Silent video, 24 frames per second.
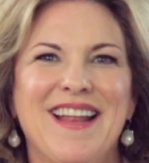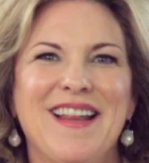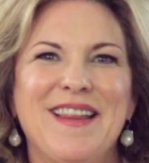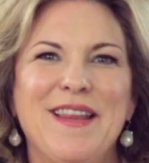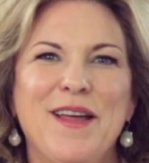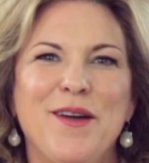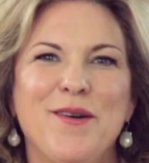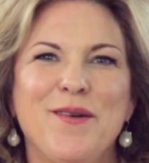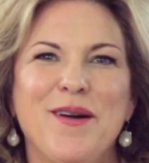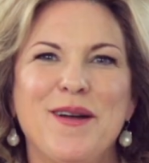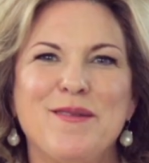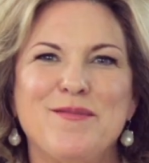
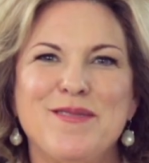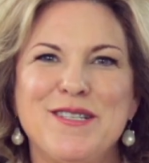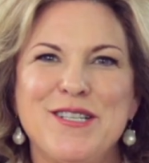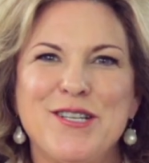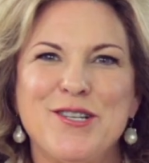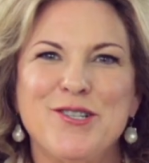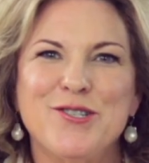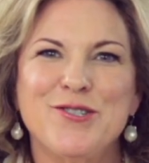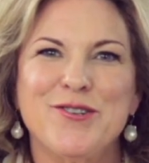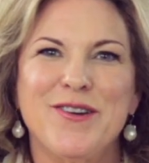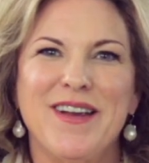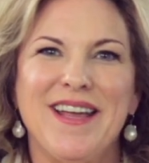Hello, I'm
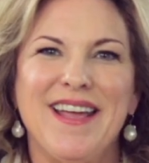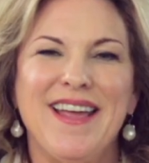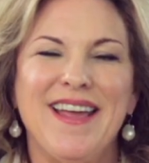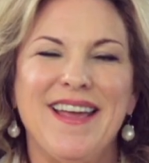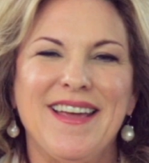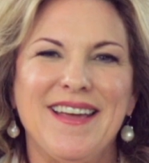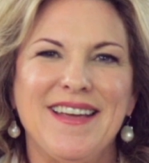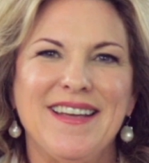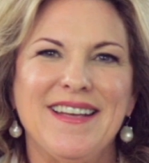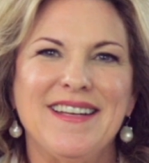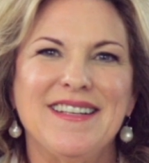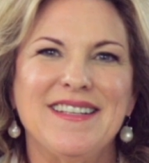Deirdre
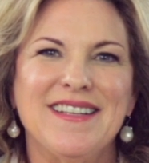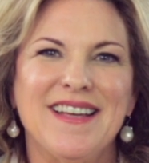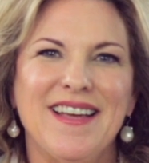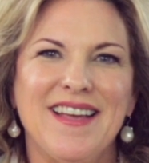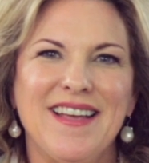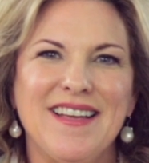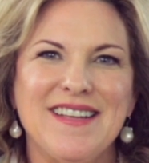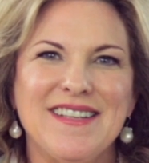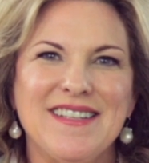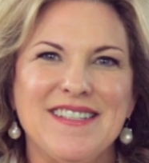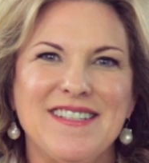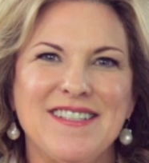Hade,
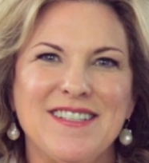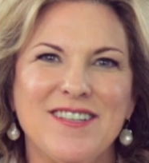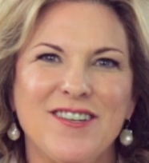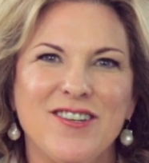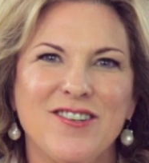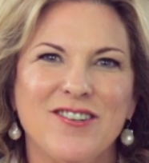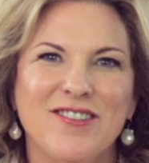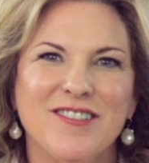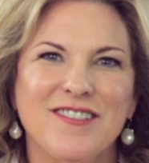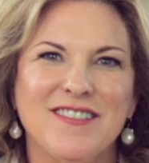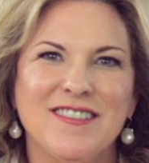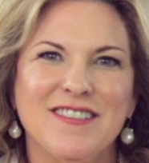and
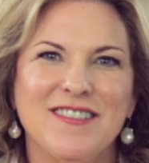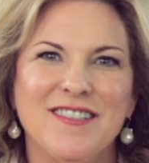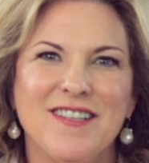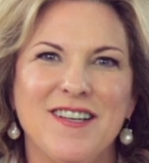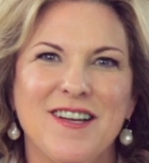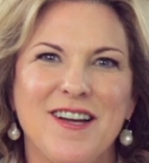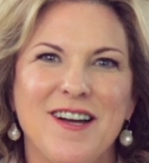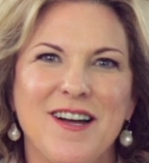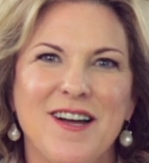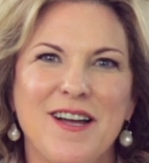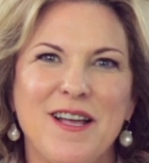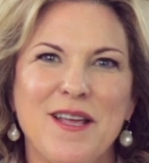
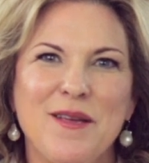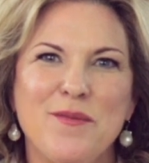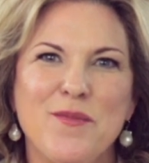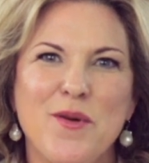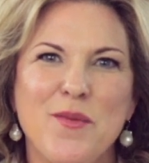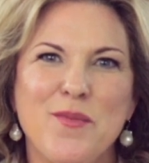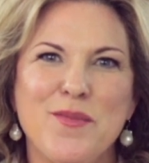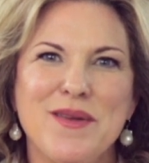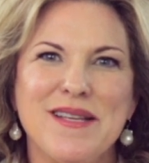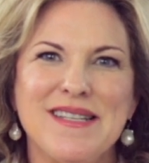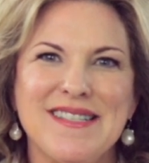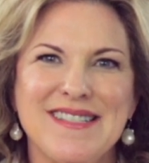I am
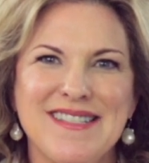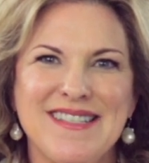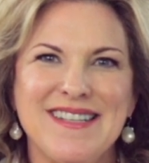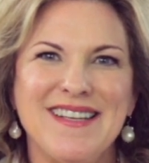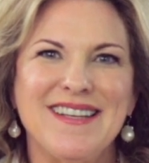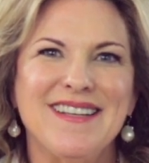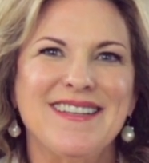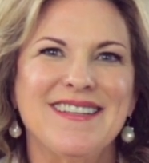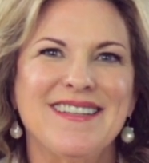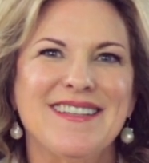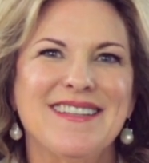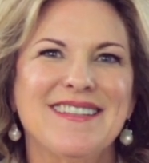a
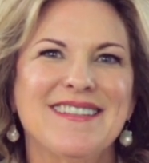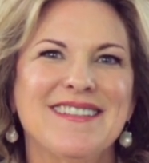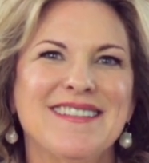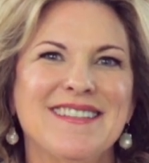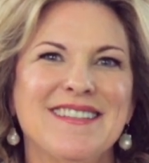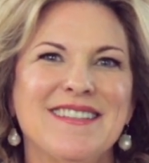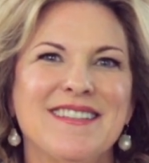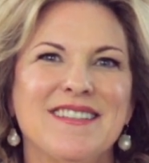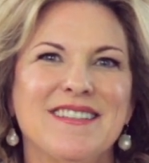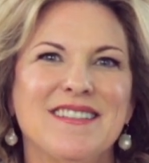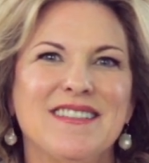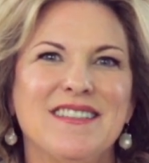mystic
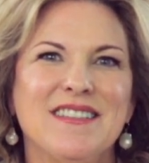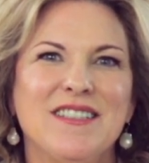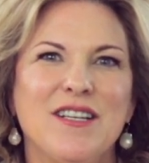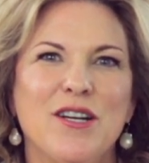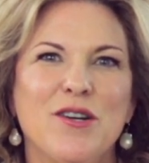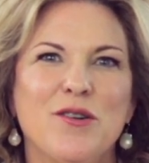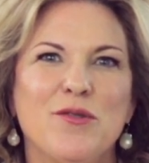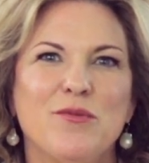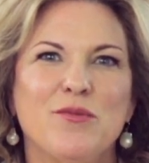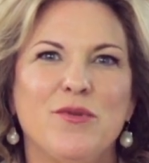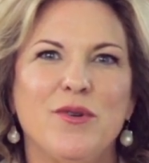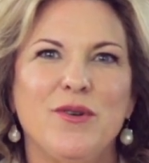
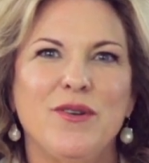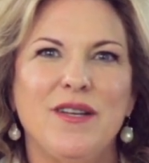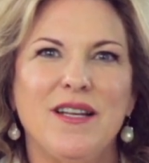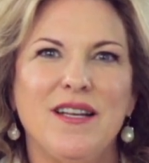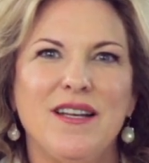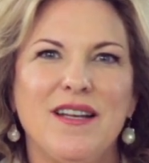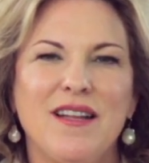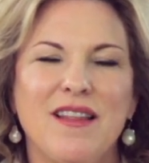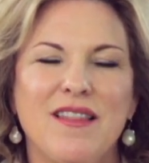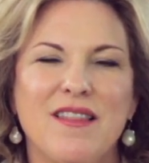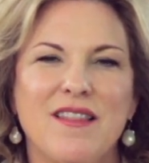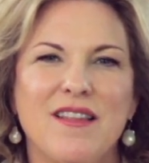uh,
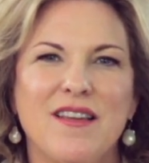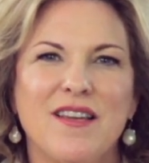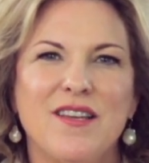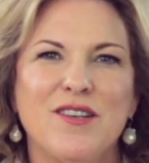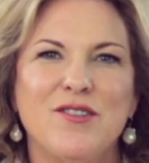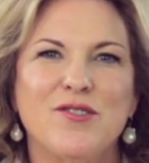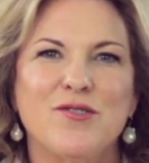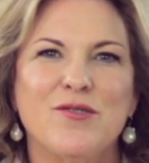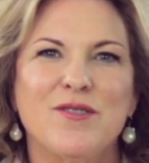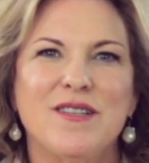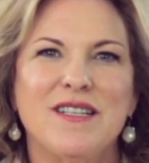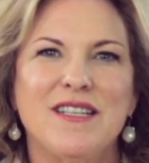rooted in
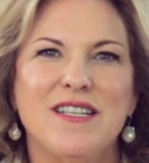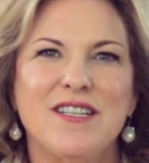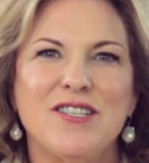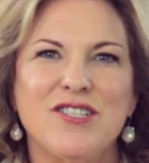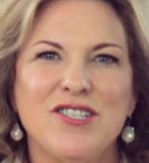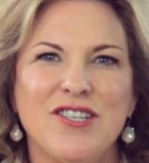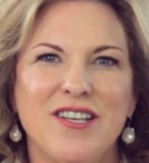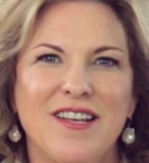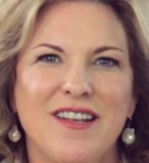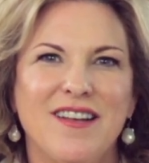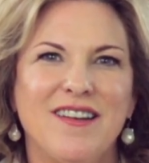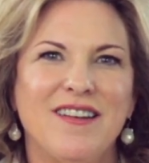the
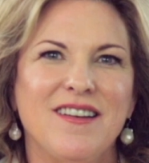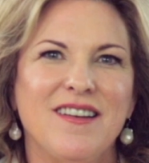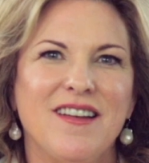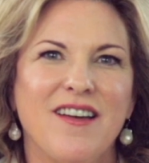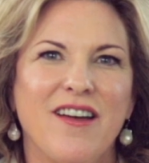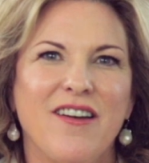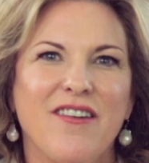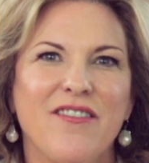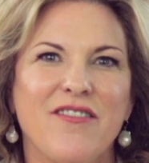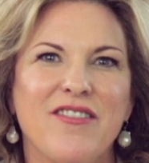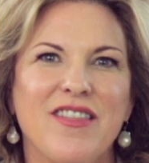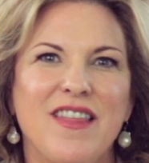tradition
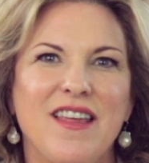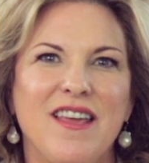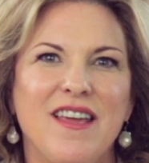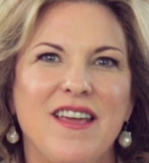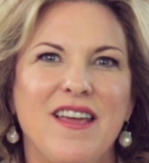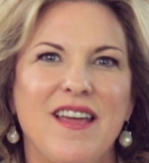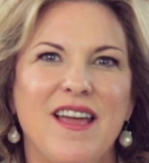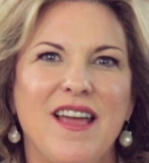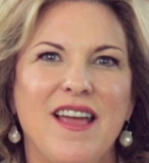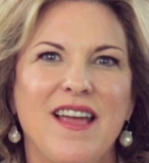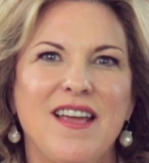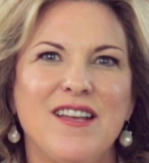of
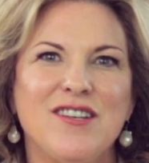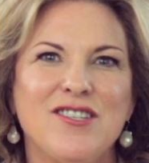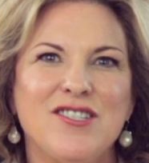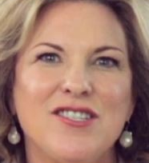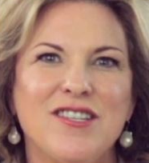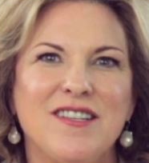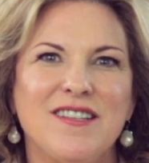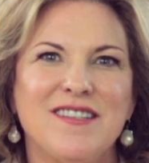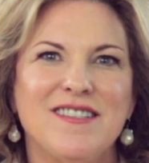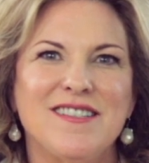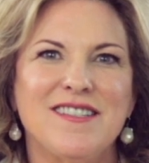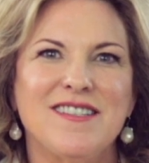the
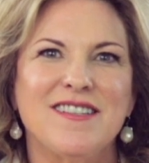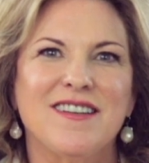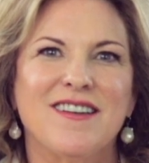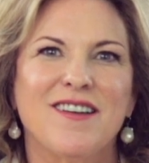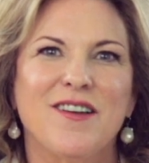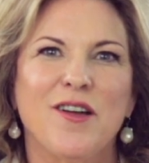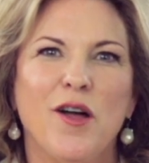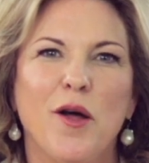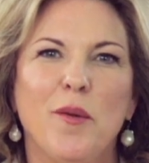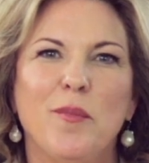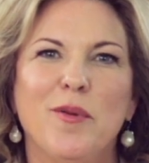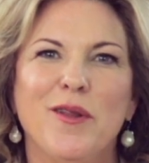ancient
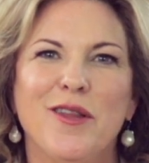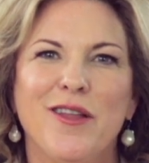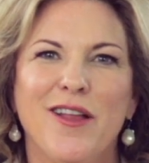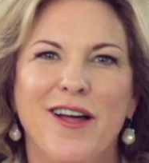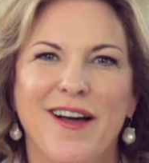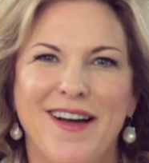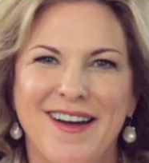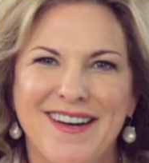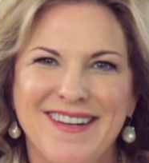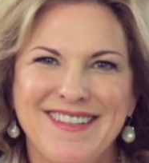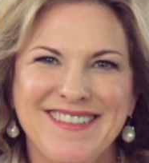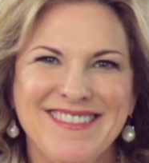
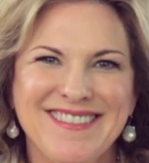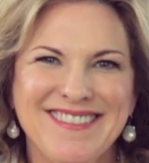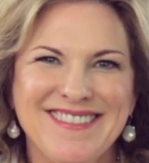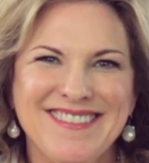Kabbalah.